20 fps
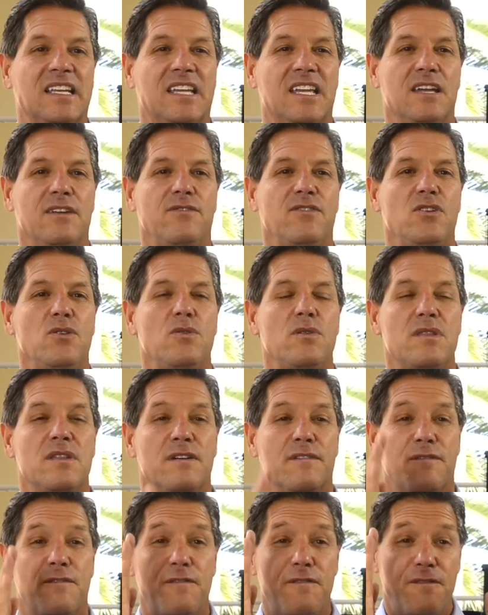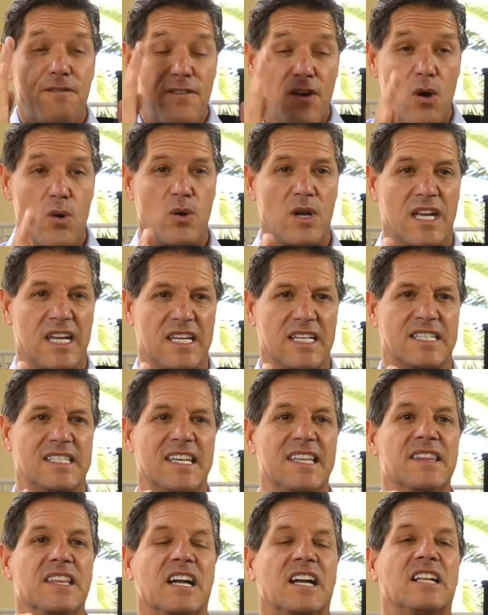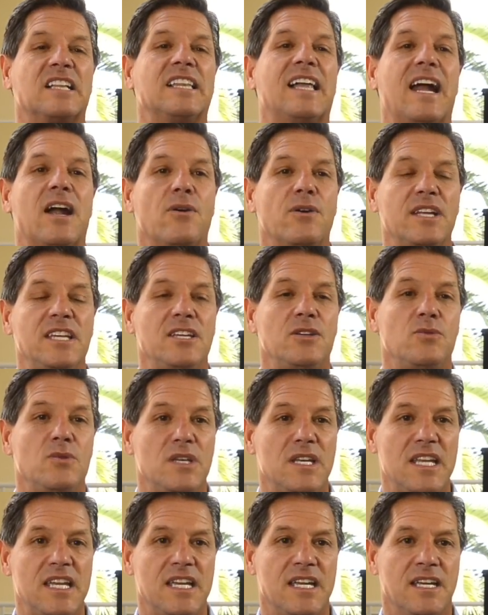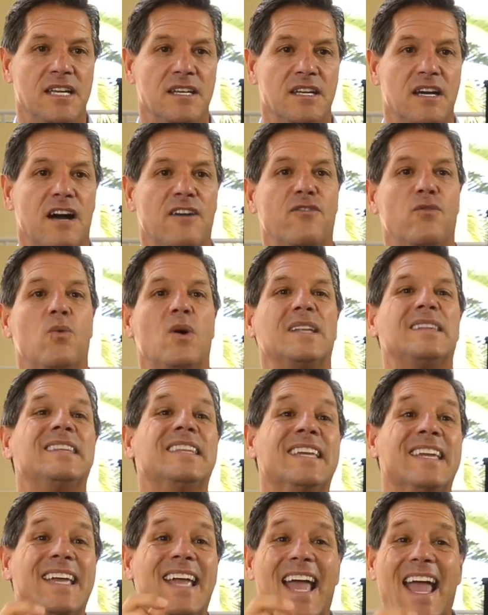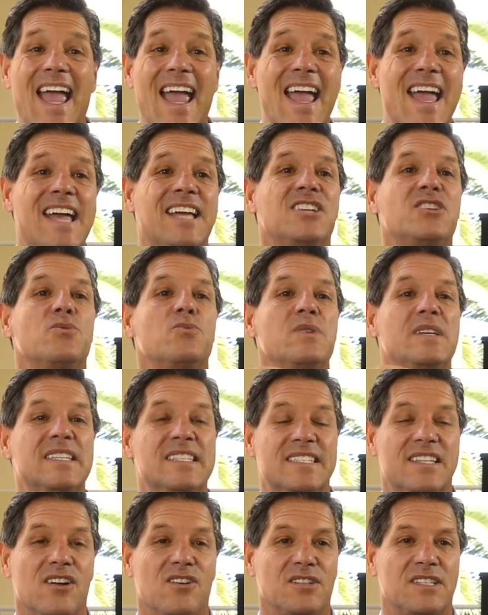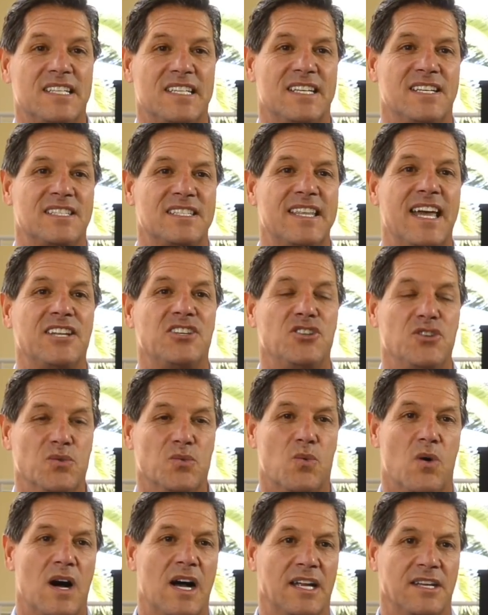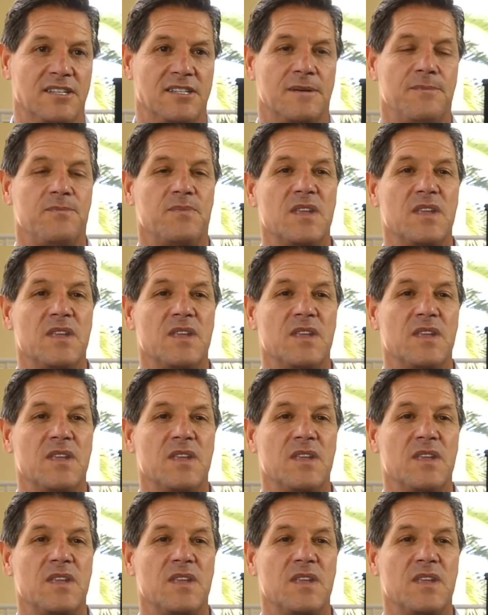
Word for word: give you the focus and the clarity you need of what the end result is that you want.